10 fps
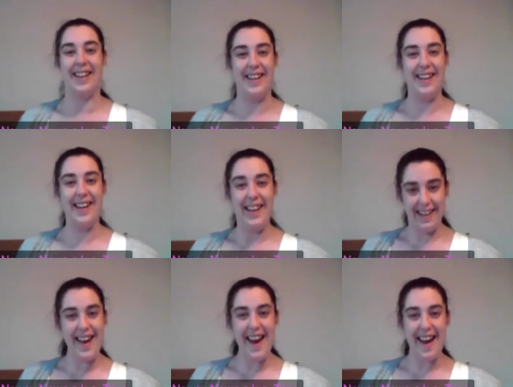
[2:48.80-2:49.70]
I think we'd be
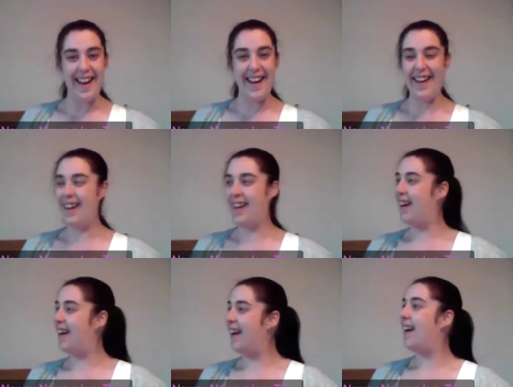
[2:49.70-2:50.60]
up for that. No
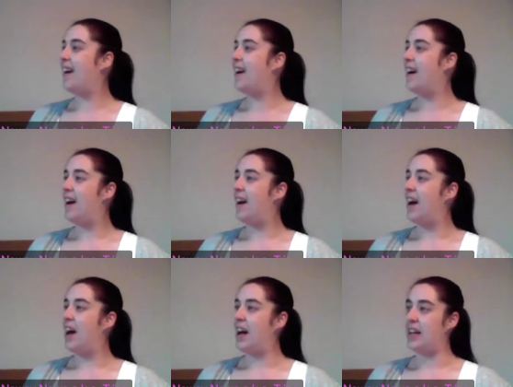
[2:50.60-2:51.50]
problem.
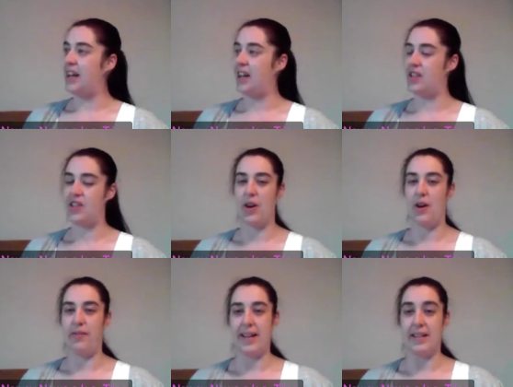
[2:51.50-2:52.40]
Yeah, she's got
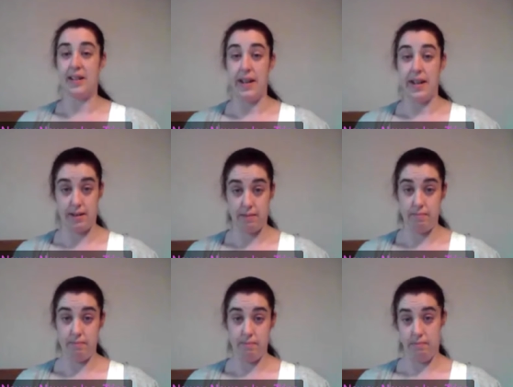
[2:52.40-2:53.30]
a face like this.
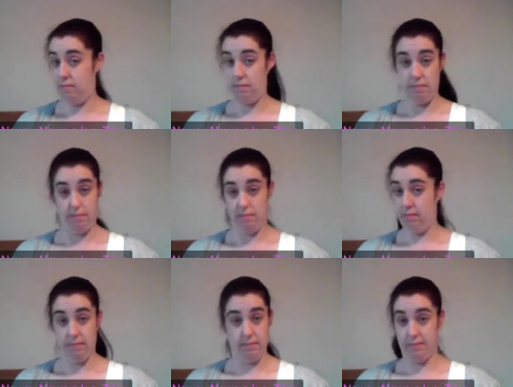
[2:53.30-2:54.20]

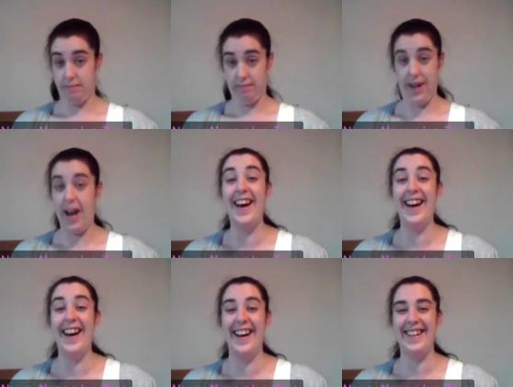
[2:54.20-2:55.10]
One of them that says,
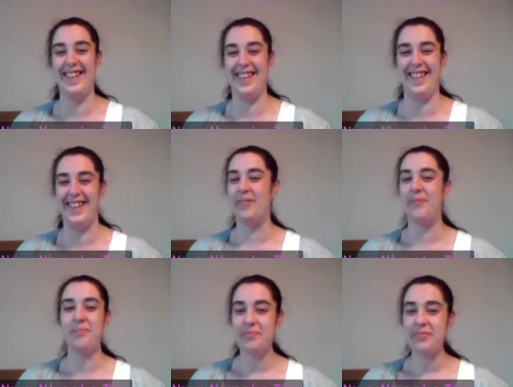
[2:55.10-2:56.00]
"Not a hell in ch,
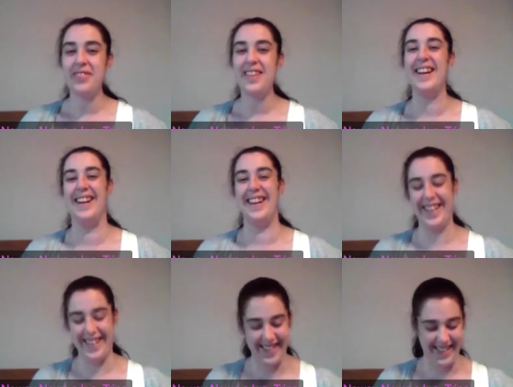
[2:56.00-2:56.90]
not a chance
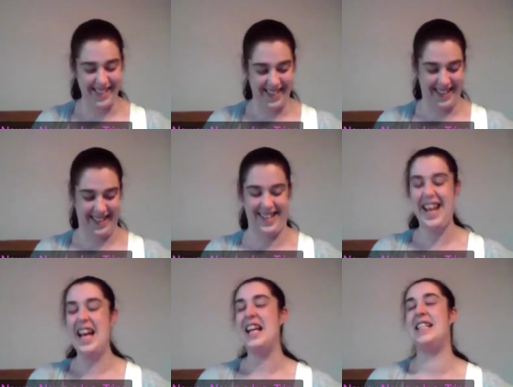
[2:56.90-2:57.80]
in hell that I'm not going to
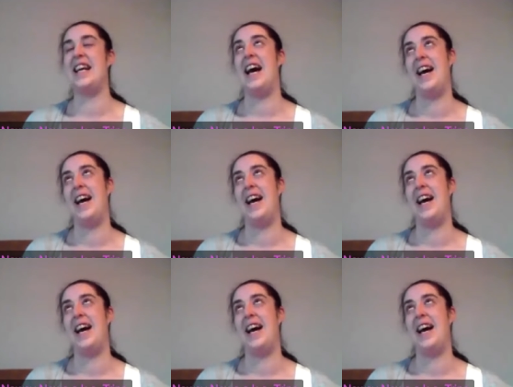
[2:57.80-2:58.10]
do that."